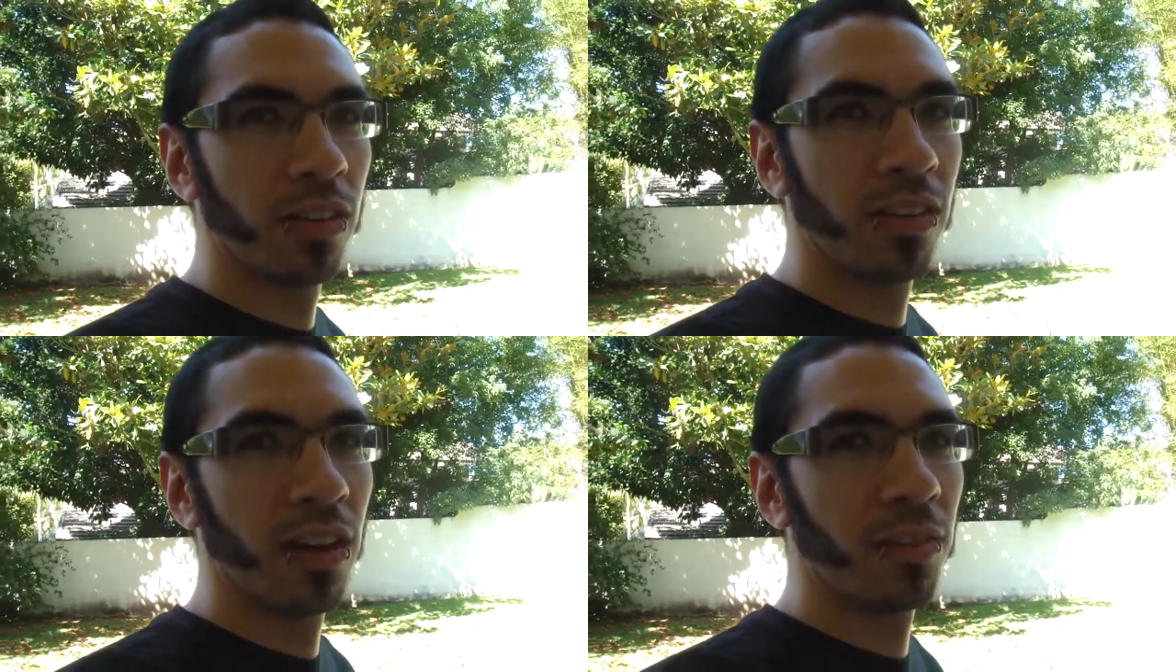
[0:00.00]

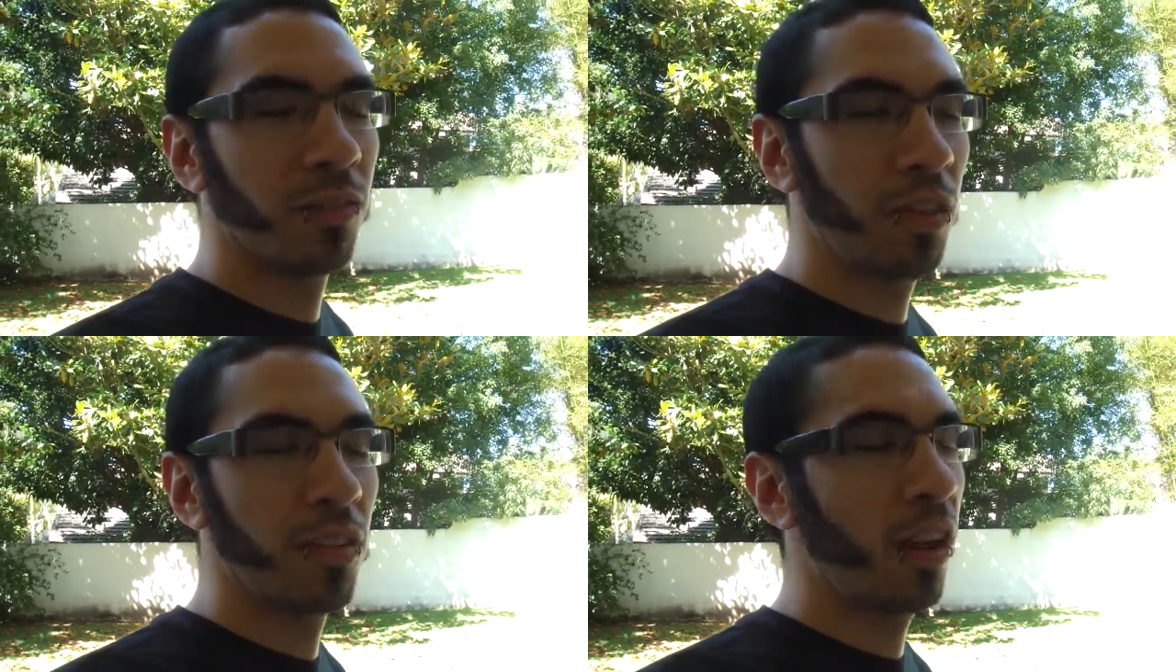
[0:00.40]
So
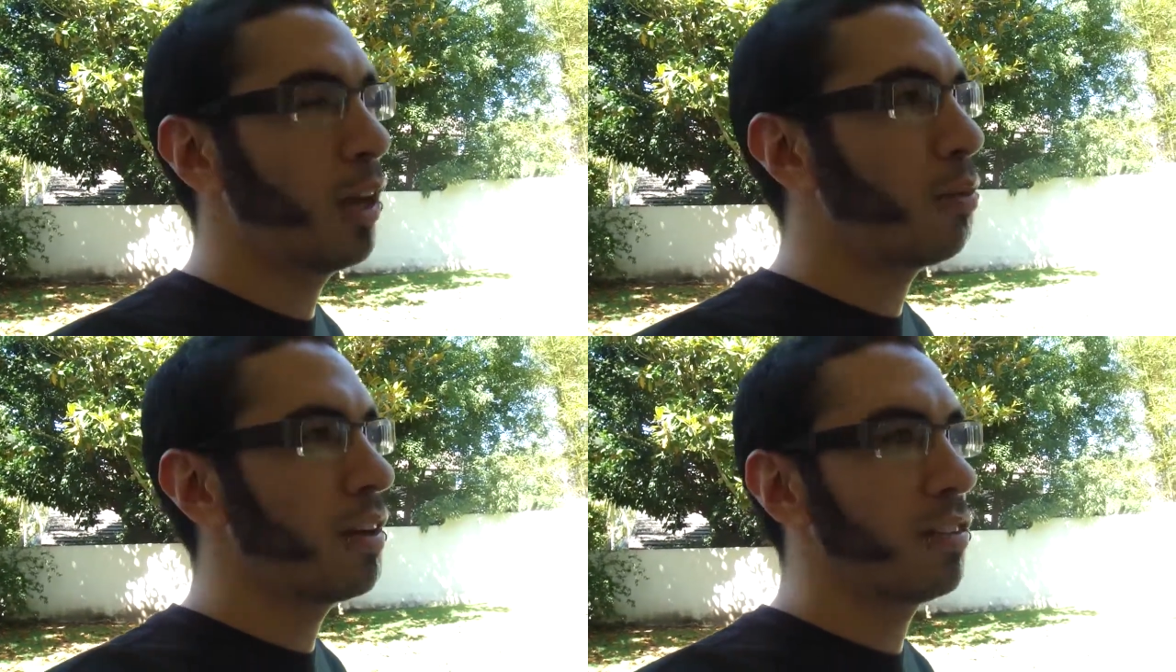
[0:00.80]
if you have
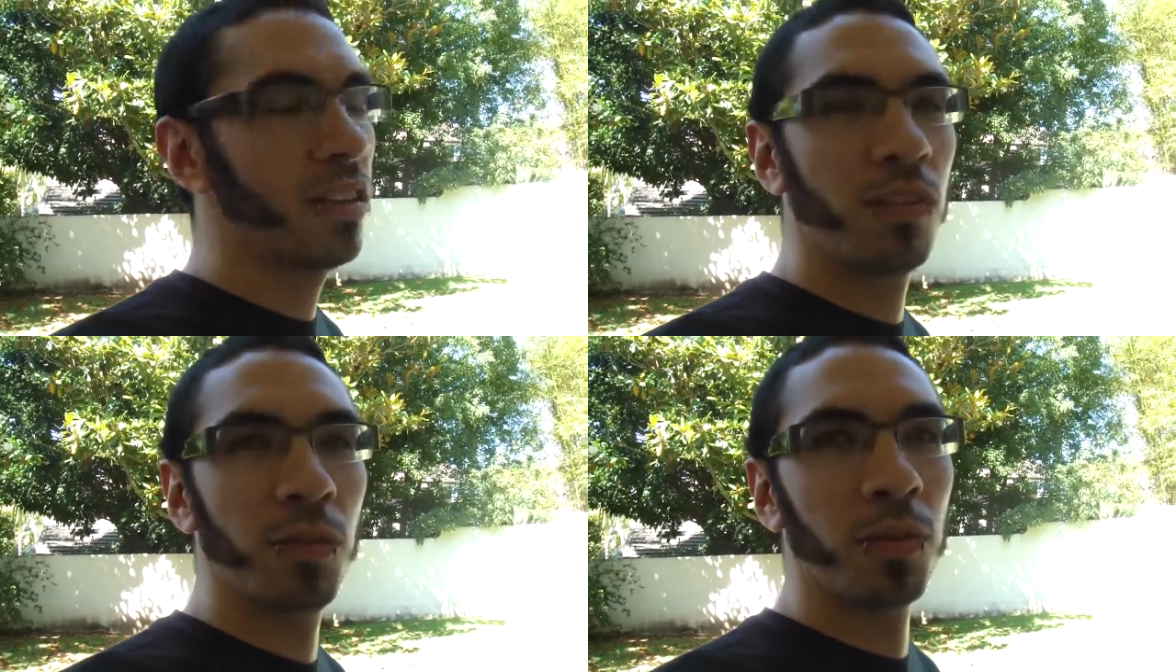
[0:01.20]
any
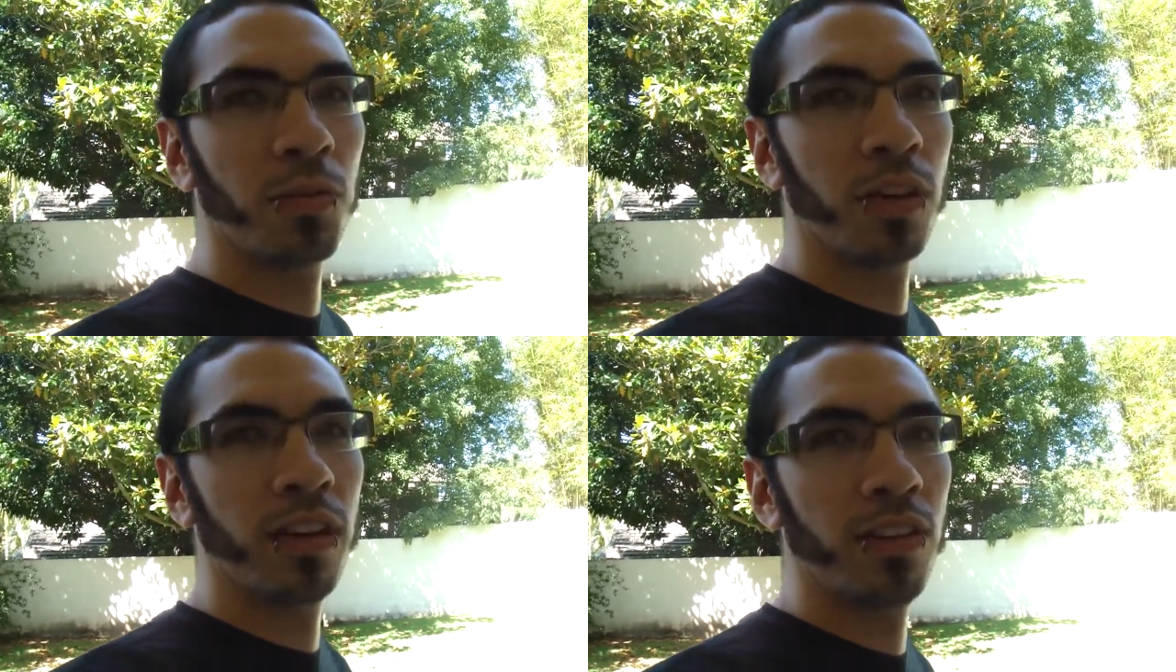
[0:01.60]
questions, feel
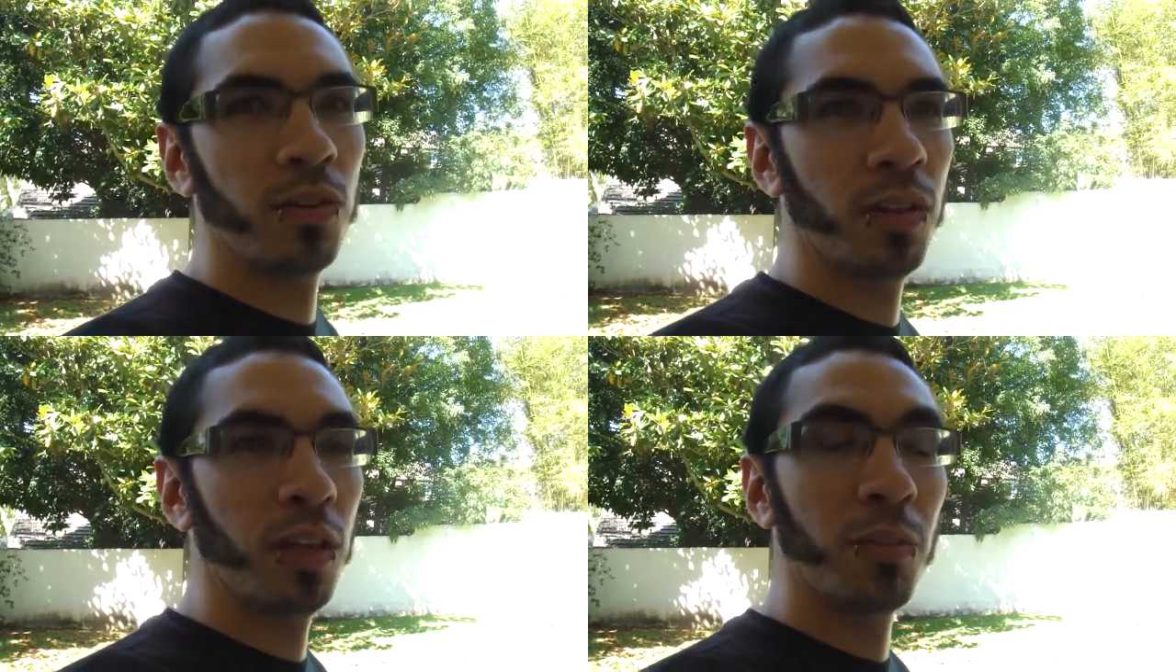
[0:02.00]
free
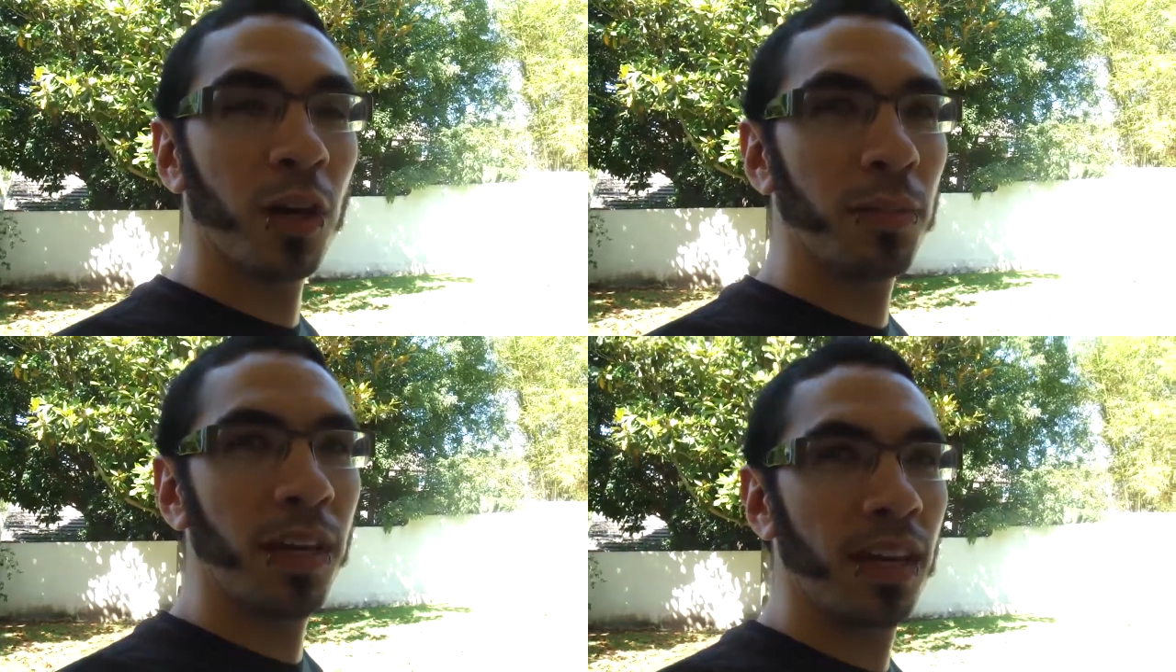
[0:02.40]
to
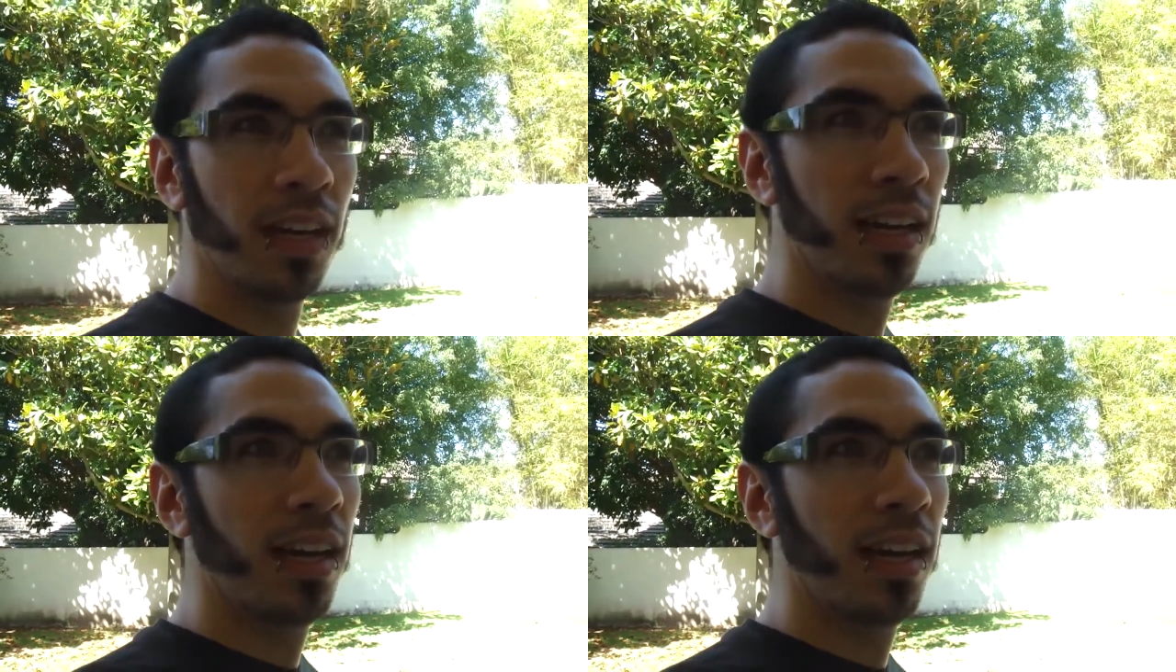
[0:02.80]
email me,